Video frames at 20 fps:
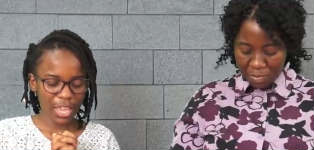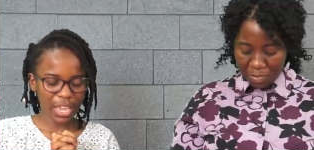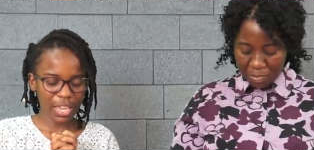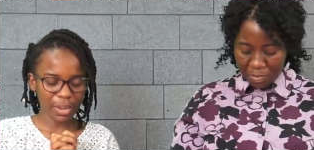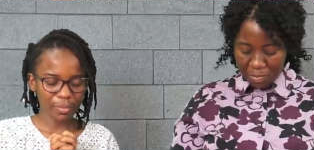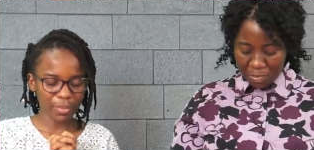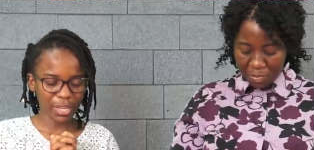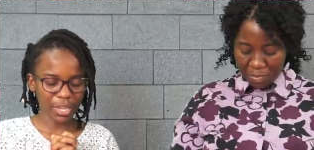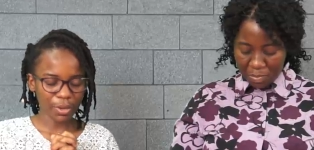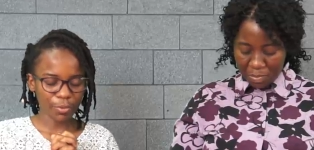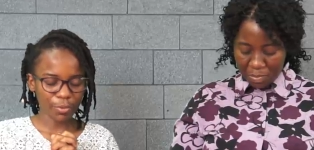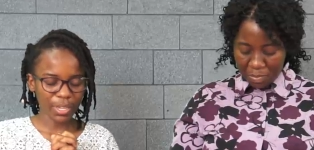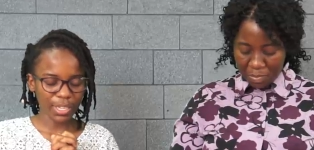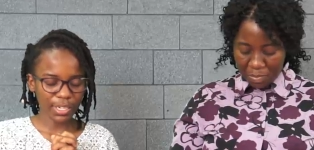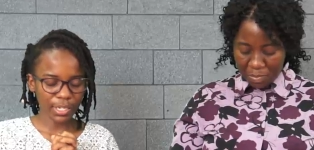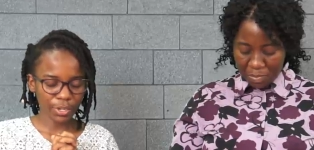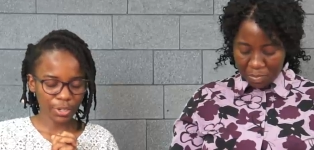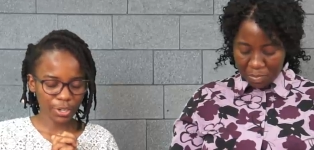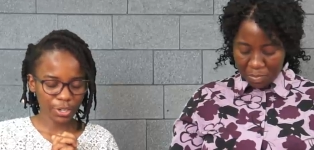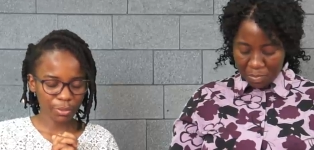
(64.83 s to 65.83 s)
Speaker 1: and may we
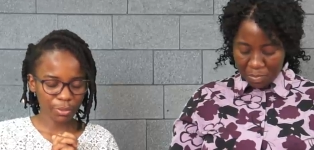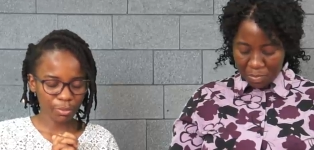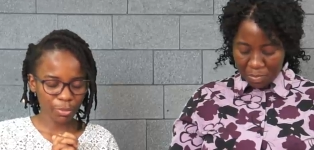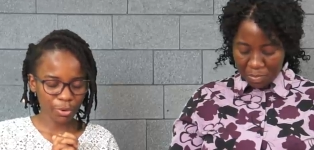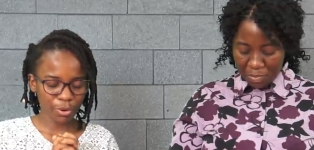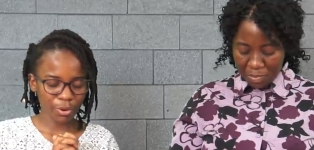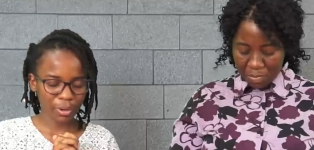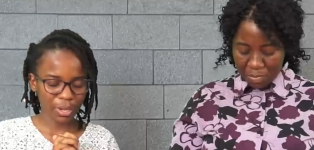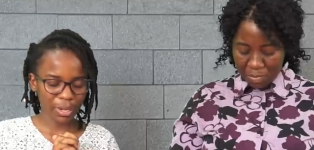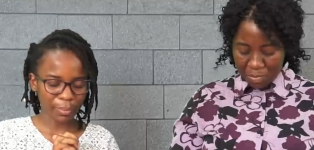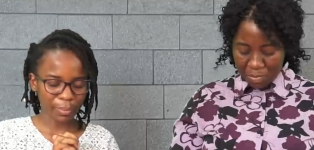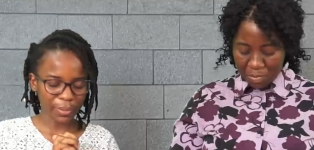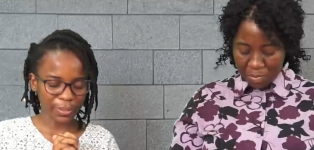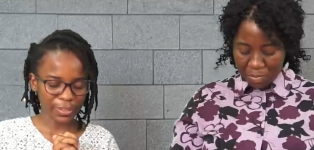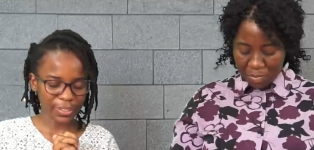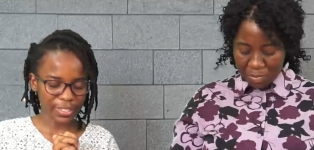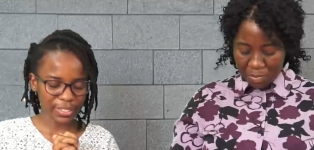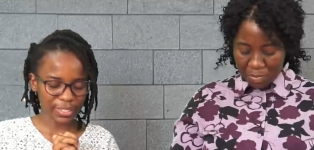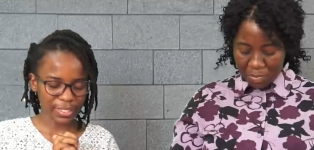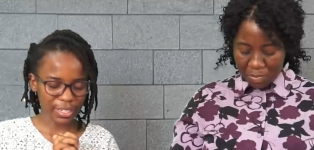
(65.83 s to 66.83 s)
learn more about
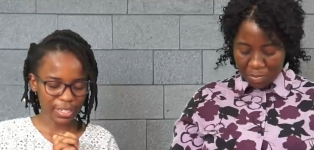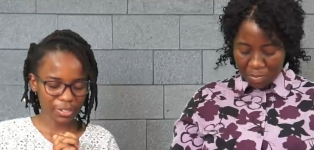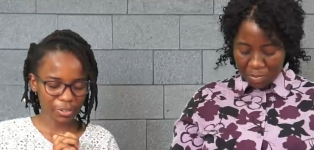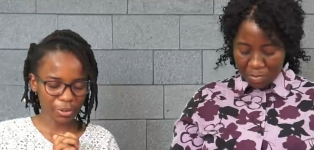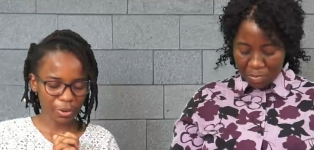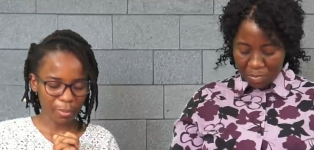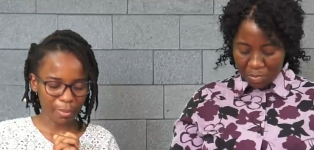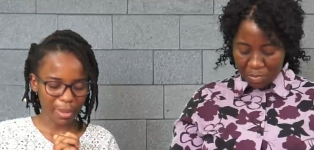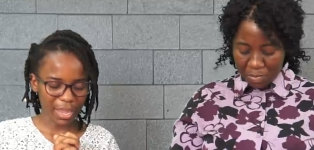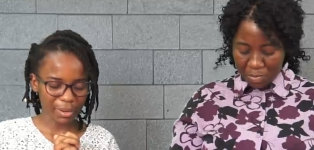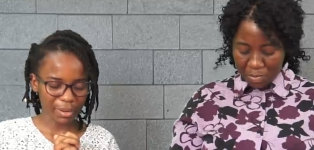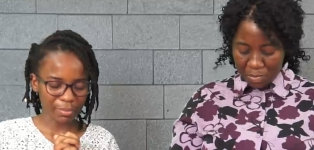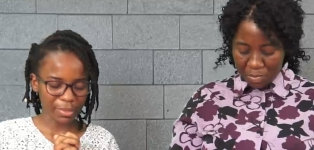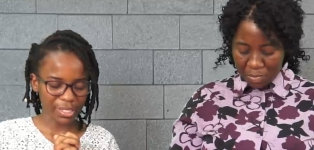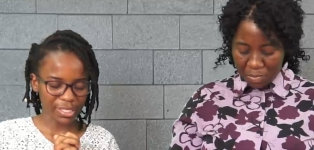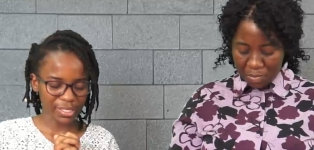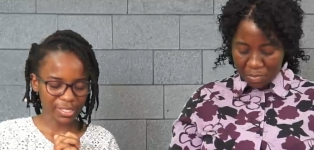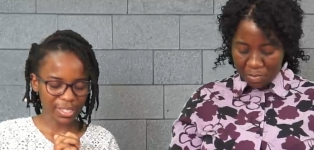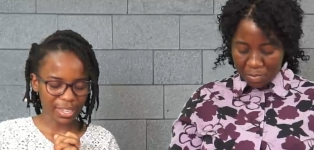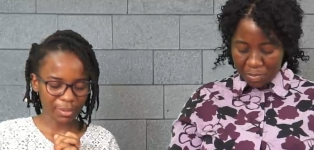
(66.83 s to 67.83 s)
the Ten
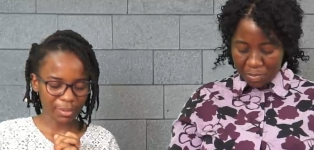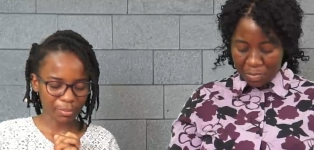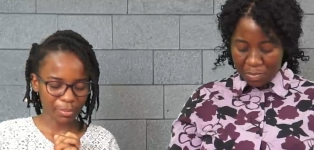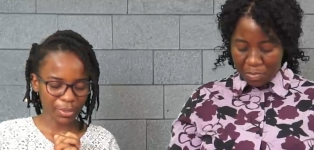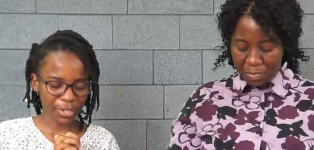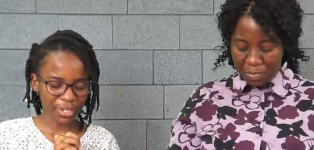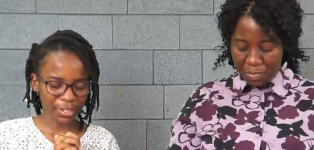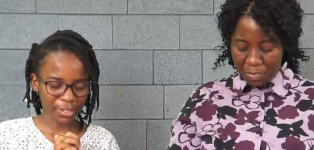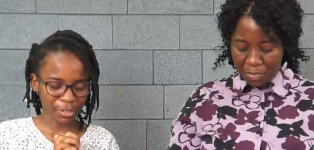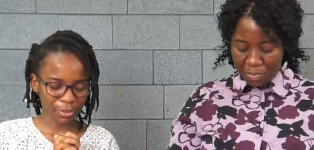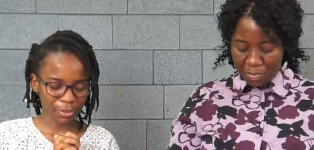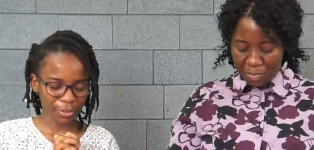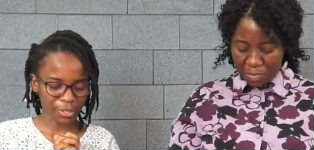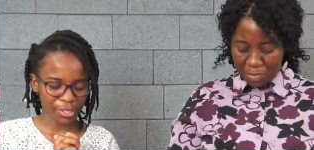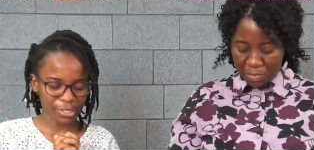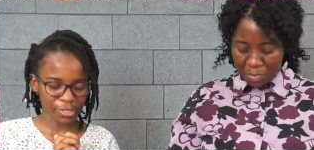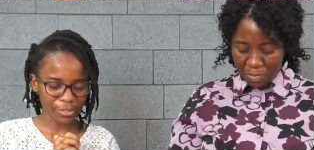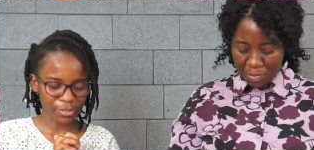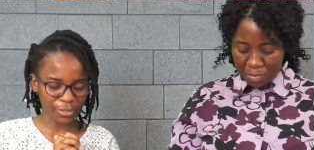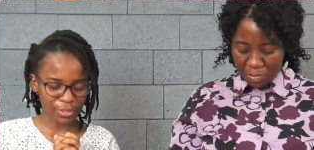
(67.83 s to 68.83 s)
Commandments and bring glory
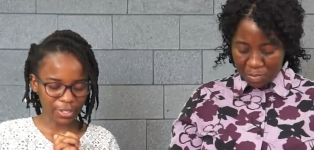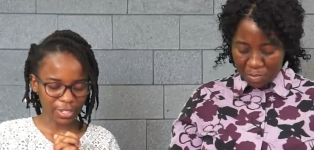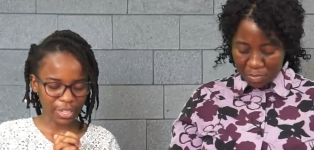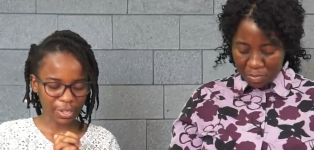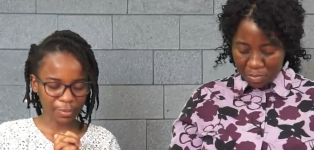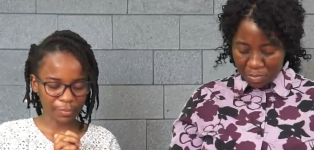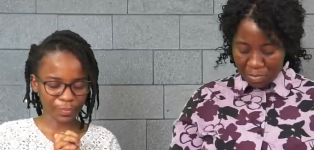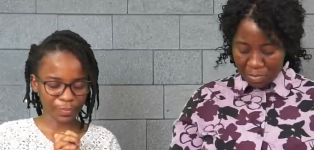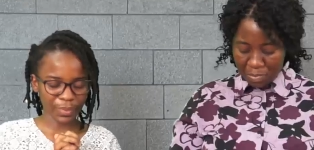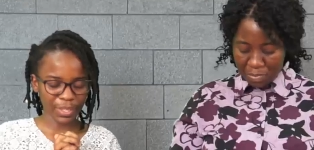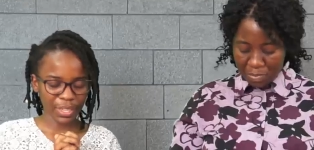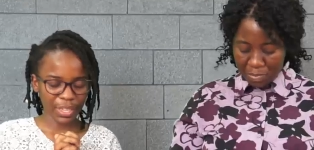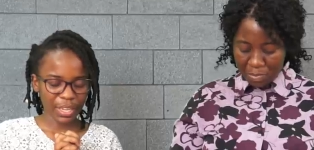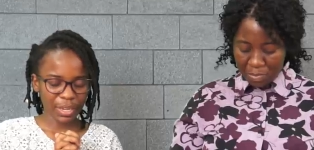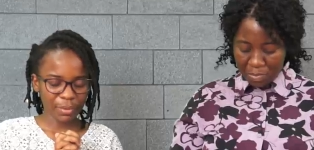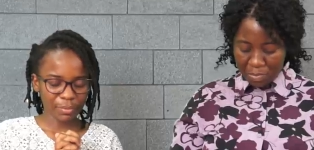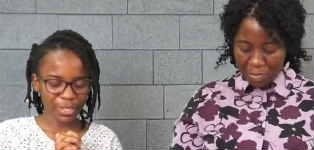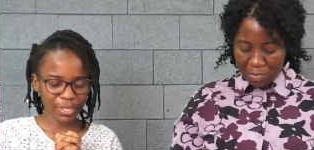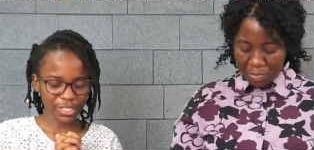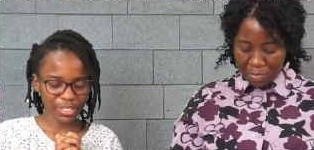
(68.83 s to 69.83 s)
to your name. Mm.
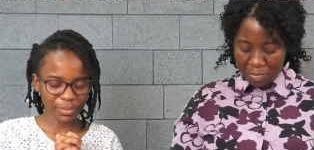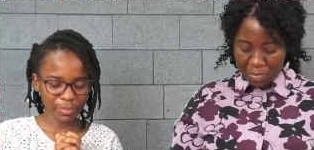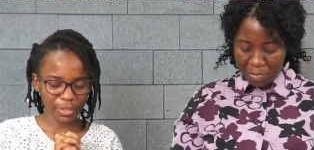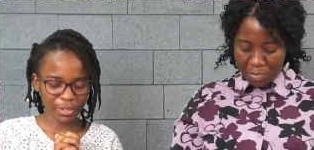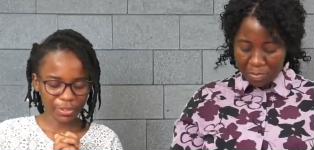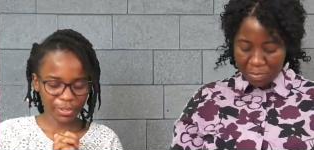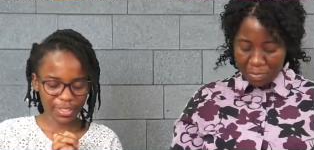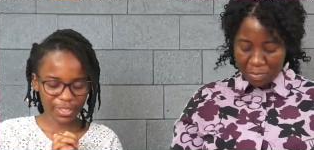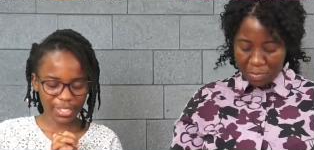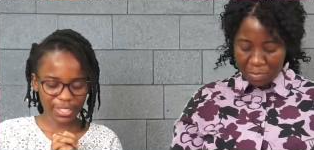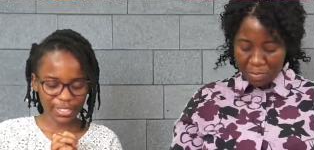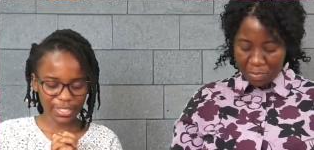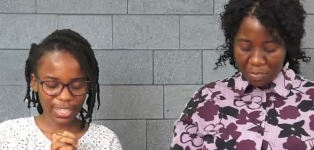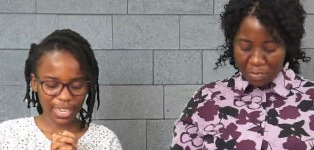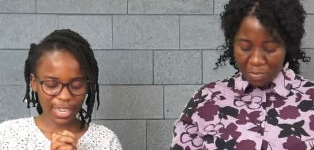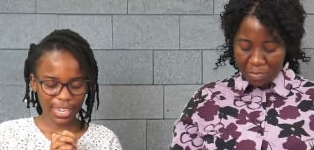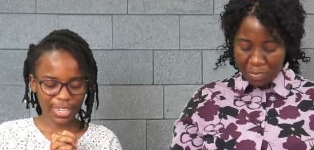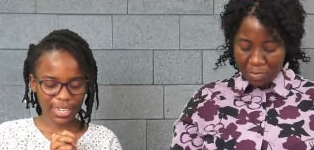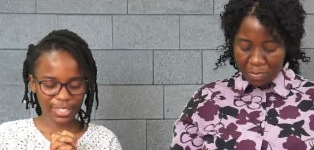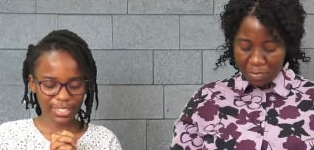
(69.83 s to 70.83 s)
Please be with Auntie
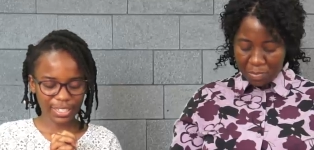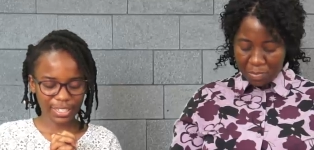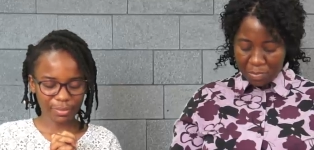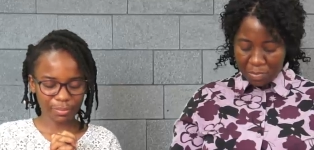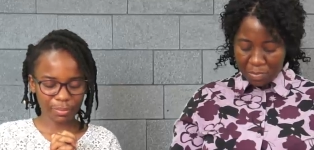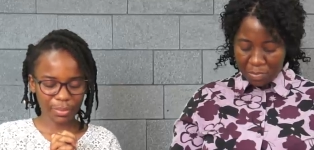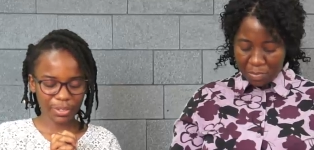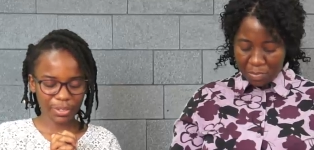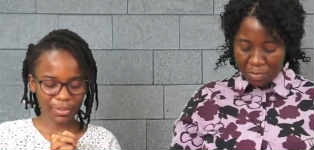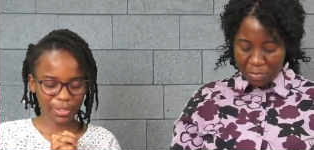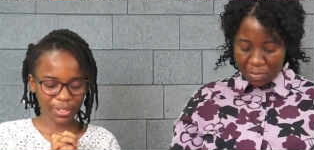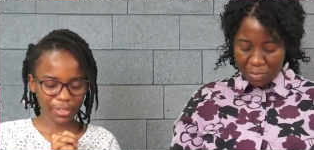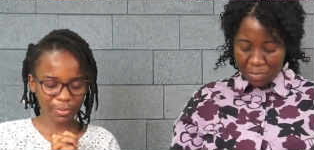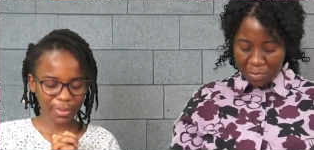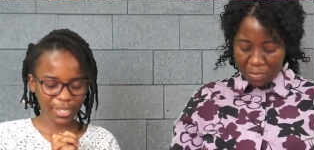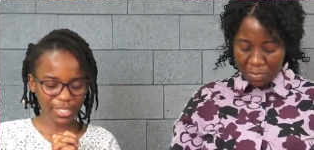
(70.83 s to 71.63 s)
Anne and be with